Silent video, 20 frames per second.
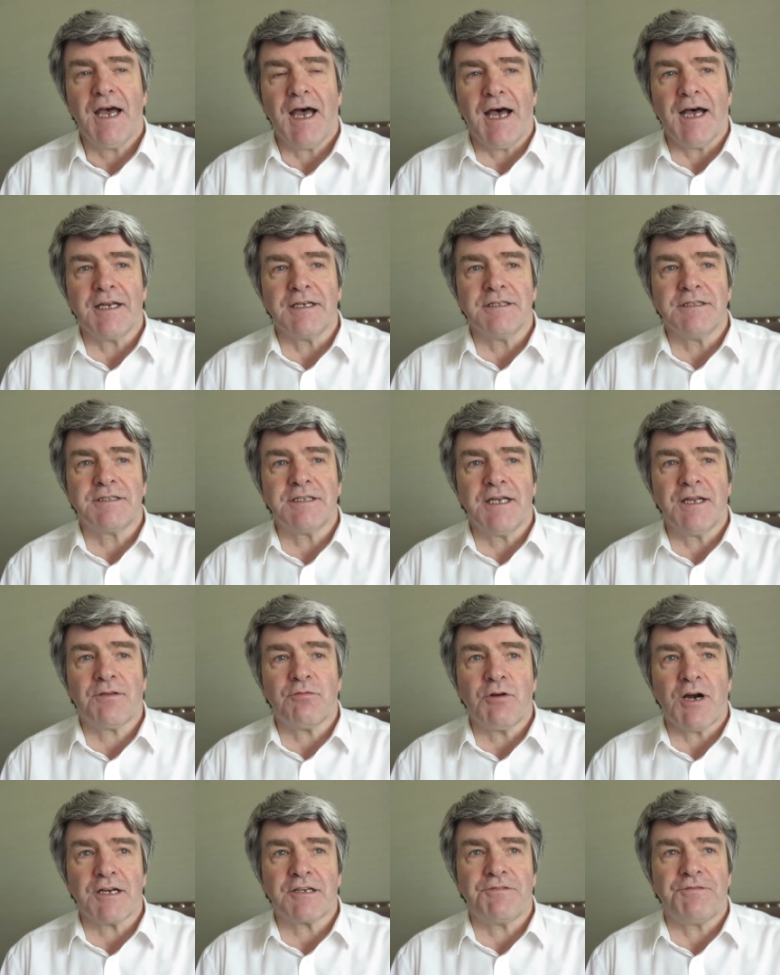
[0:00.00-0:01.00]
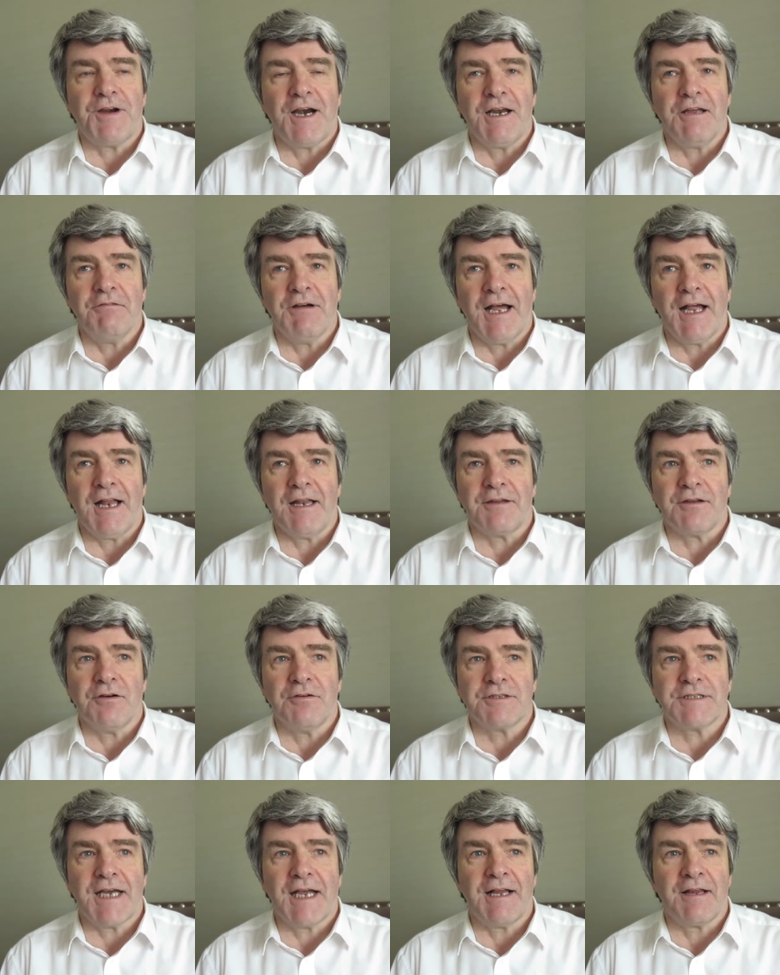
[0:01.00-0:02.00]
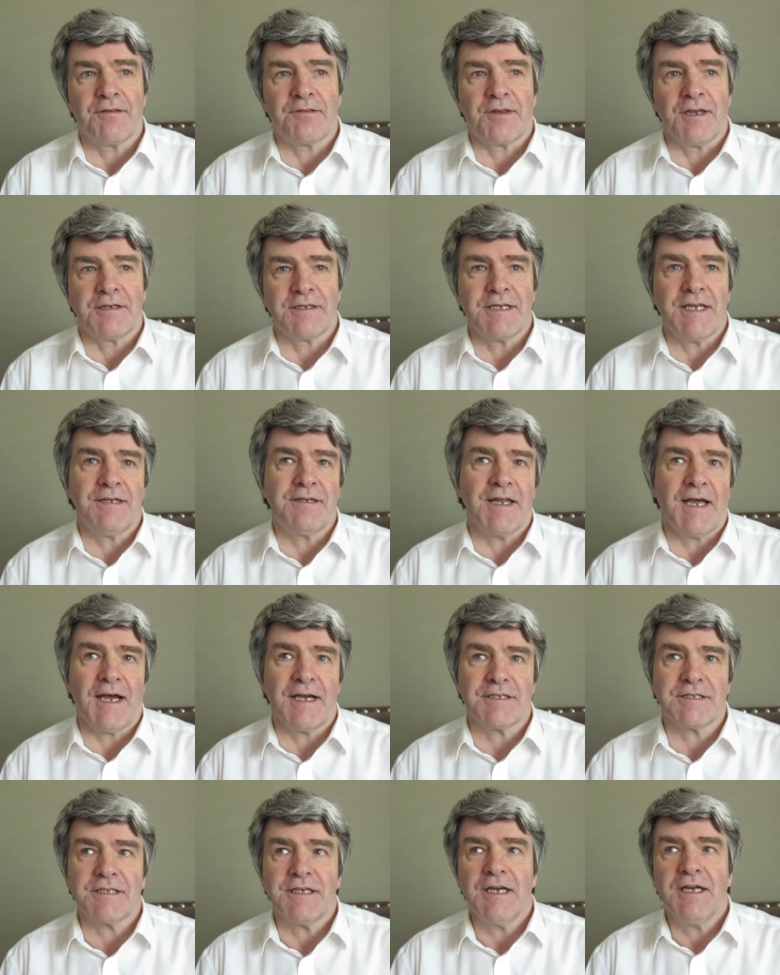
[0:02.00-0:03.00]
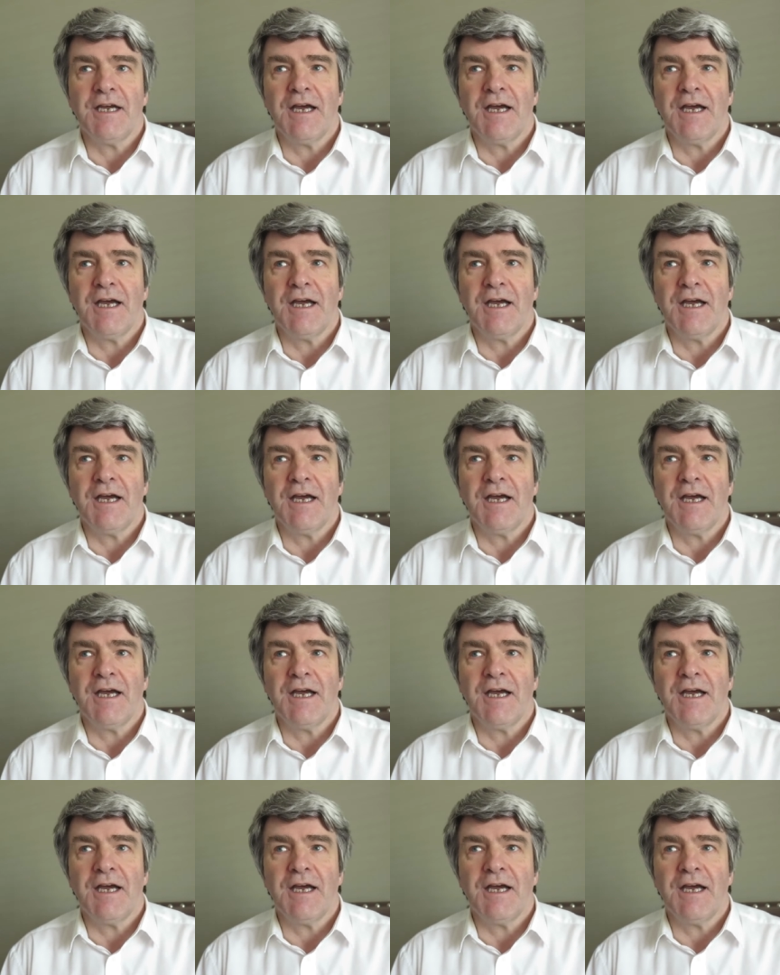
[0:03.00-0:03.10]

And it's worked fairly well. The hotels that did that